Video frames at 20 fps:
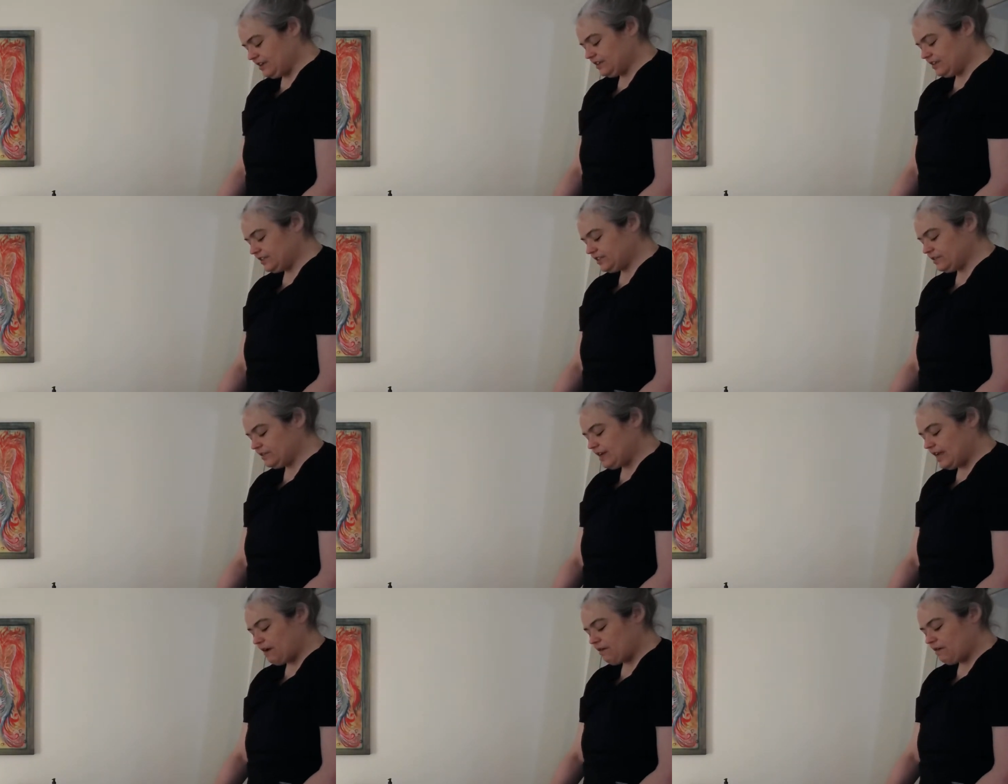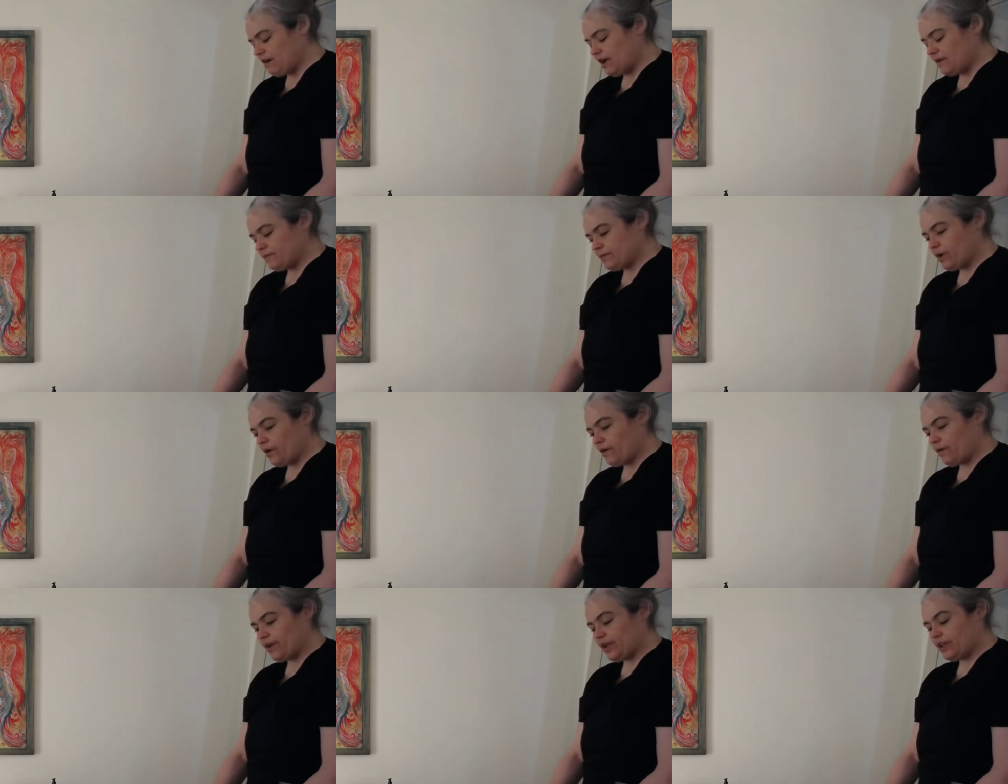So now
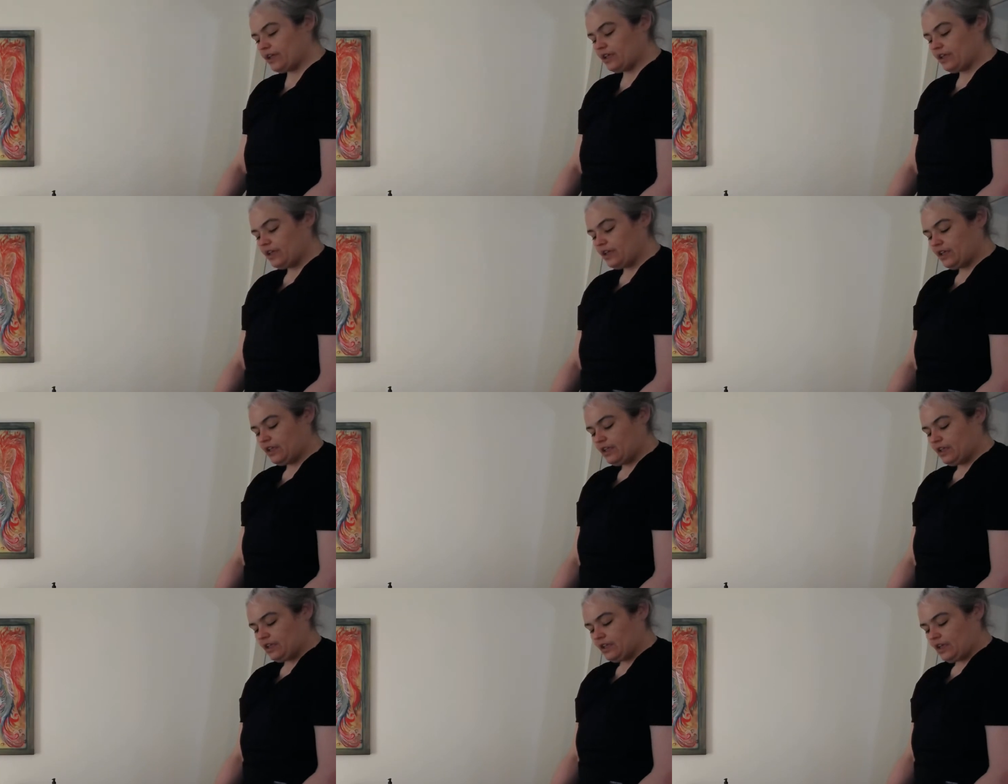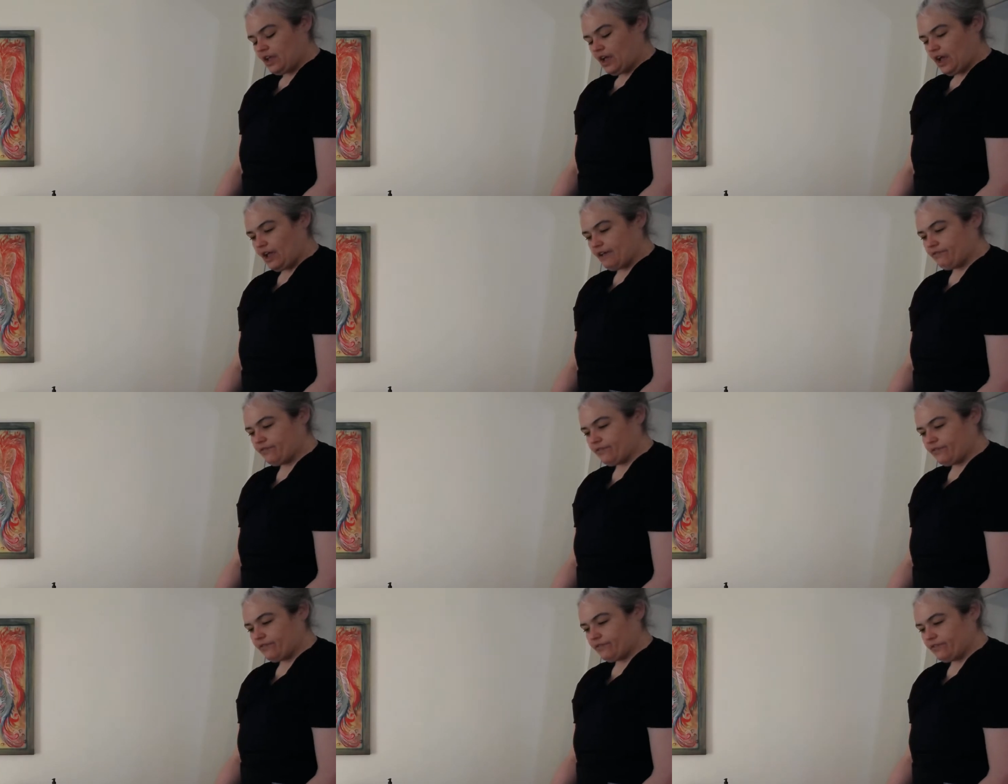I've
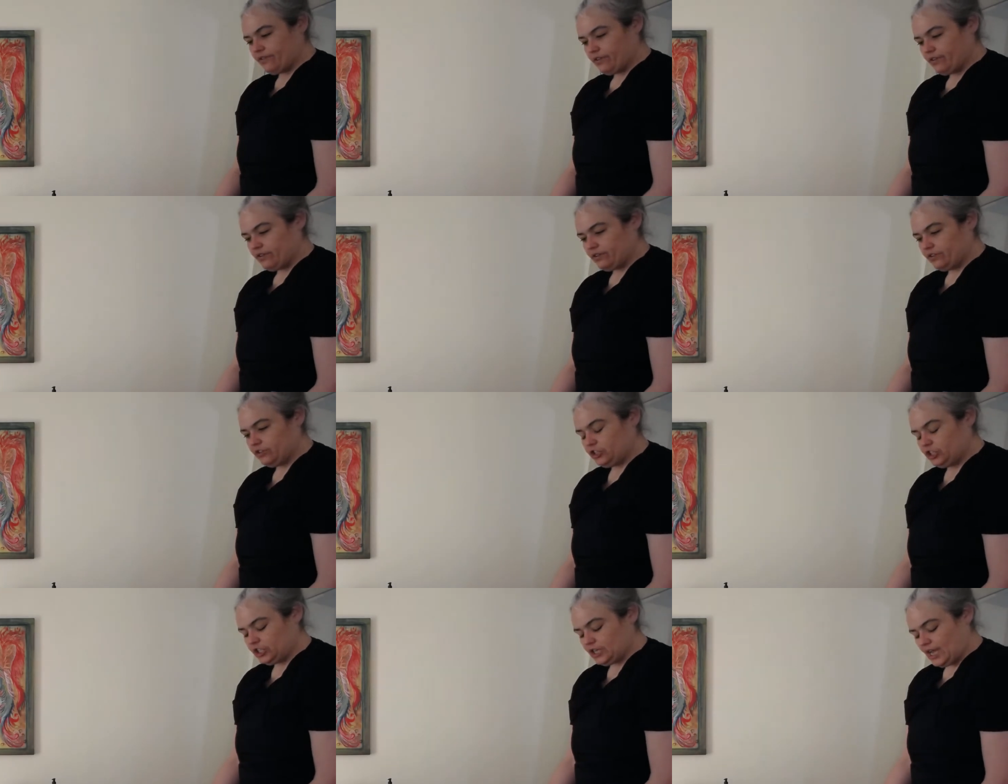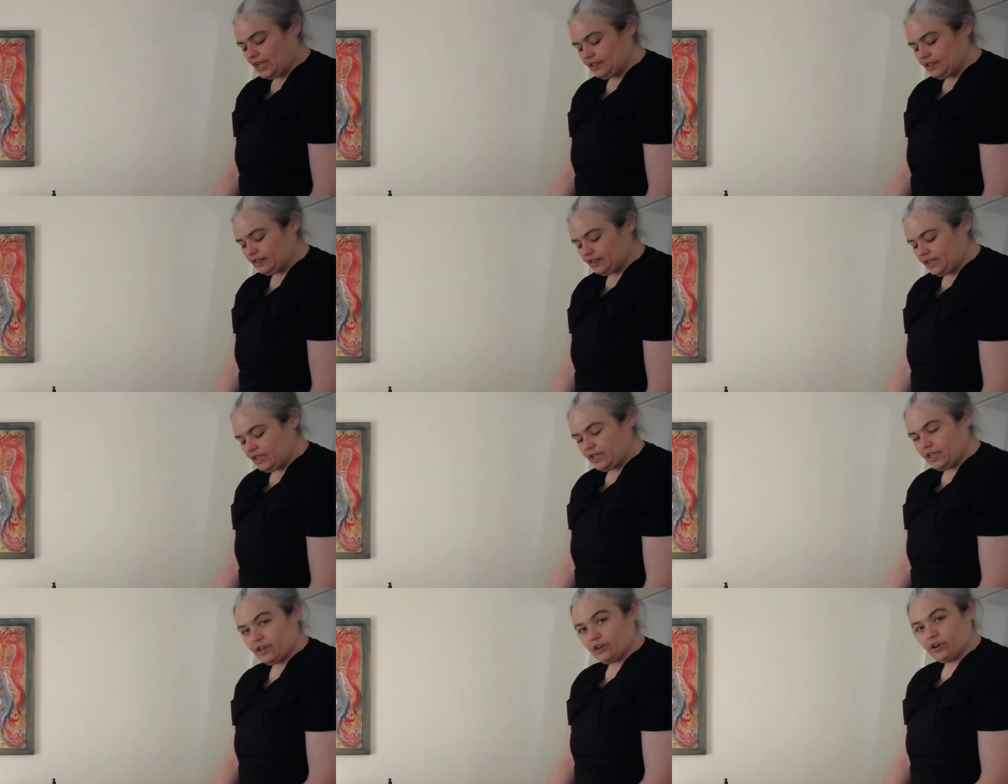
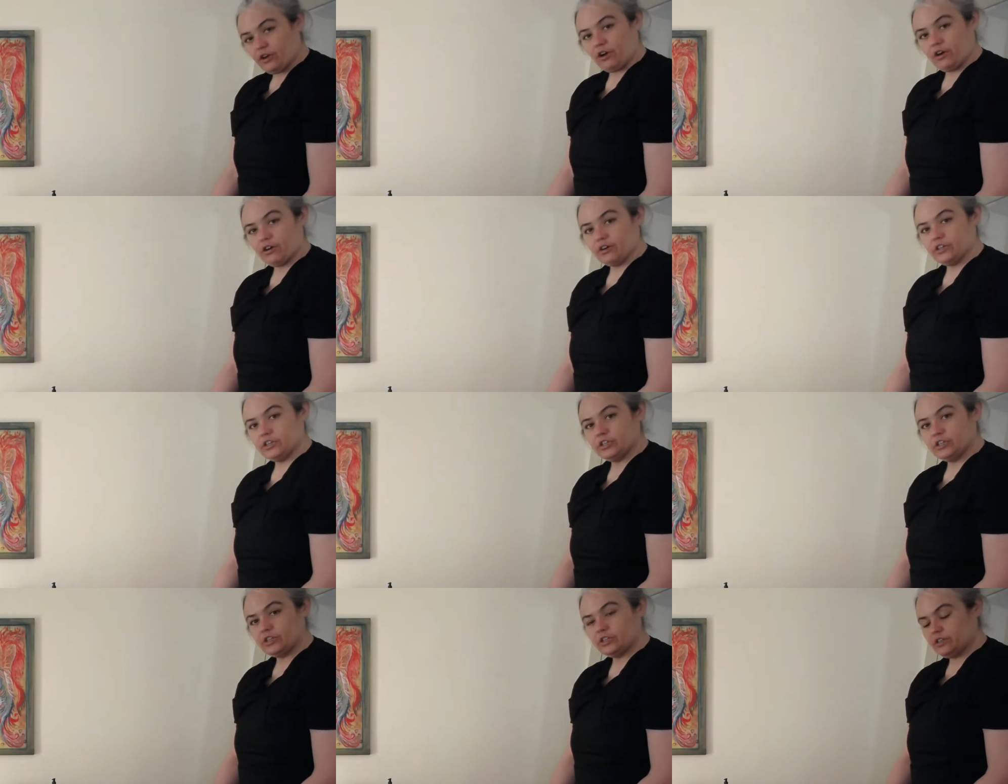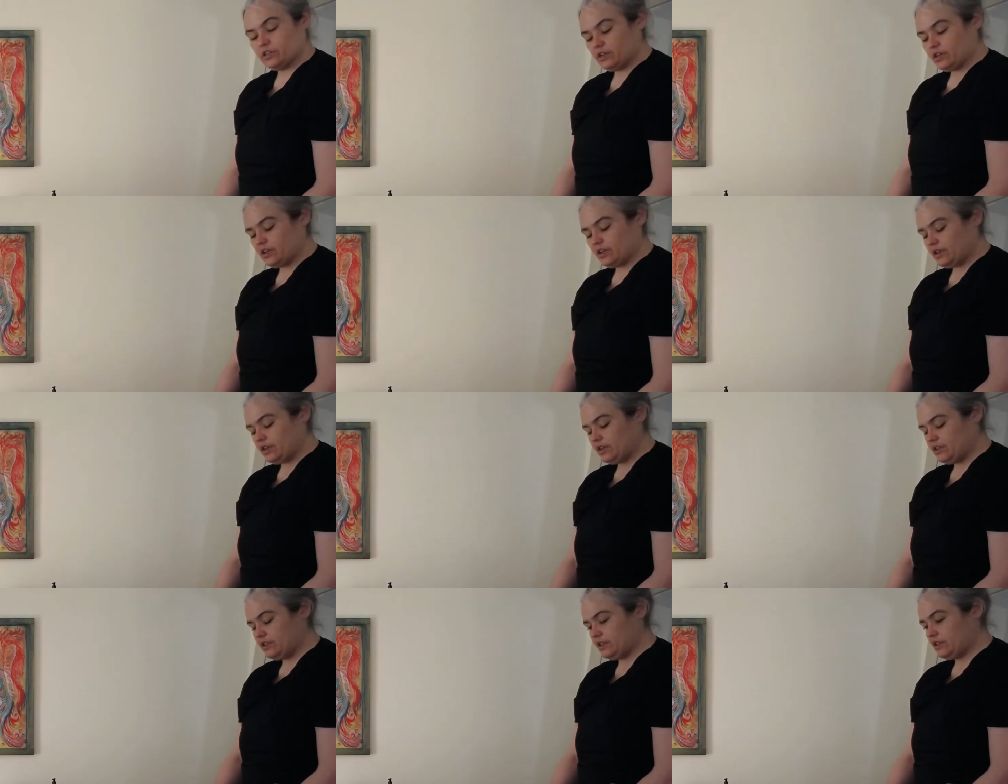Gently encourage
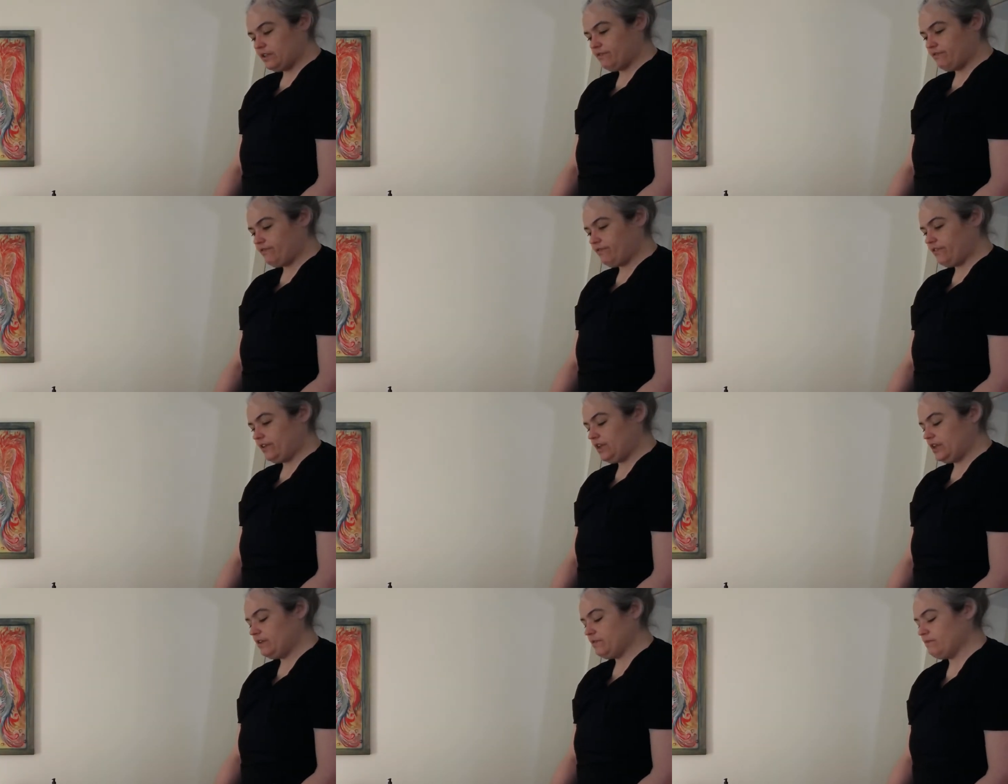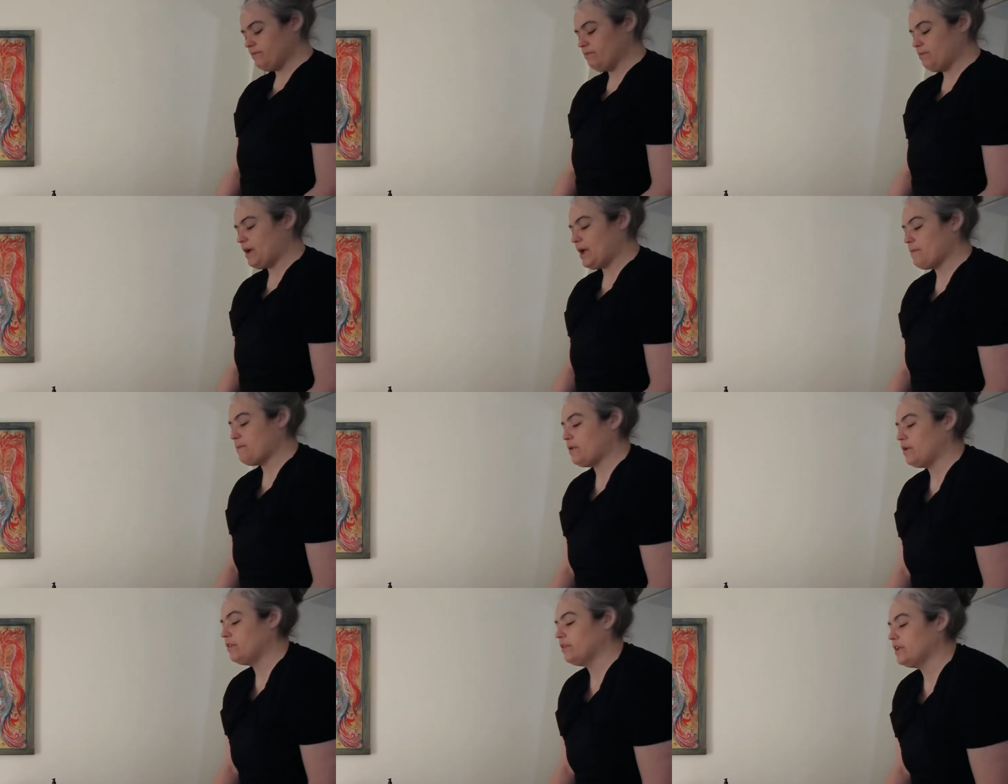the feet by
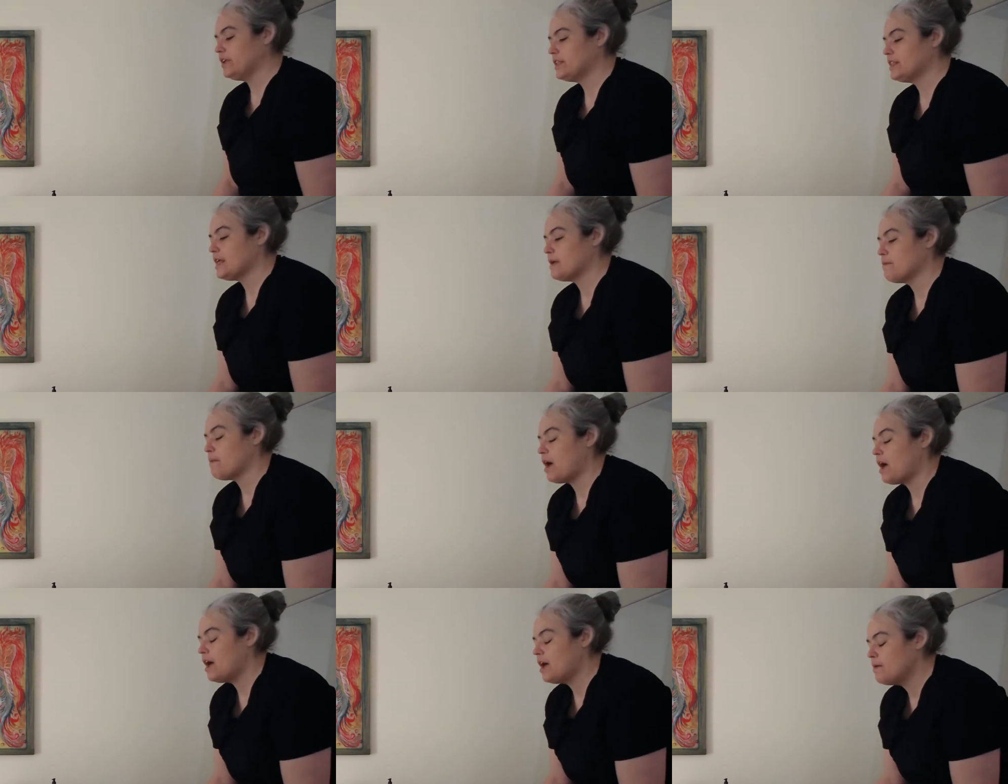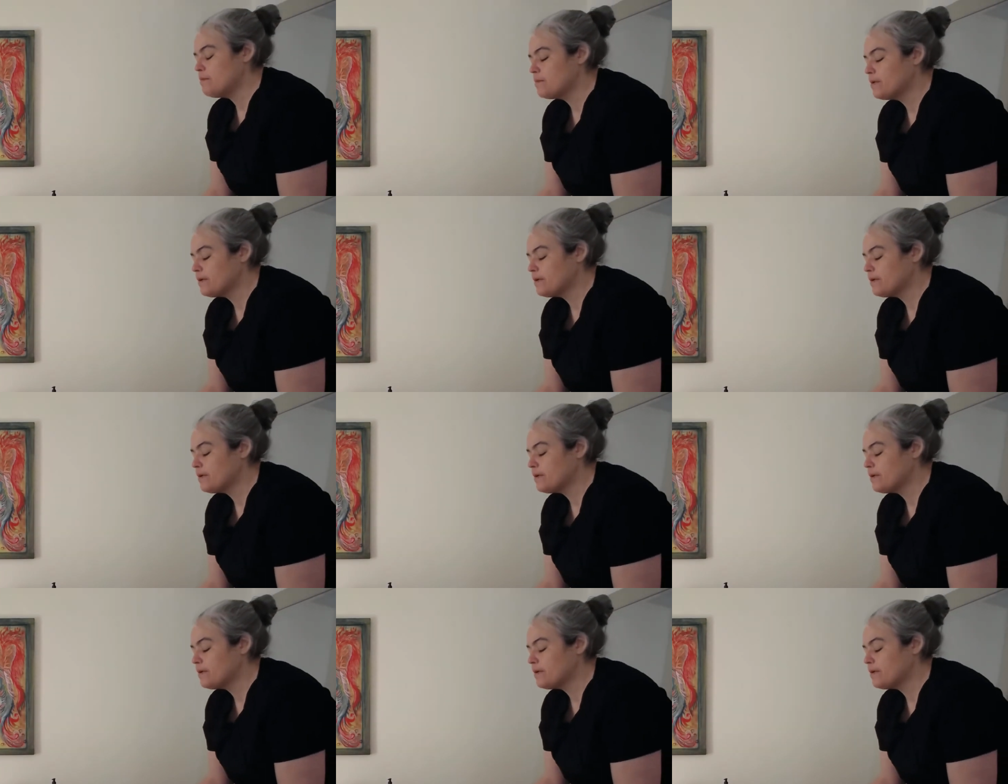pulling them up.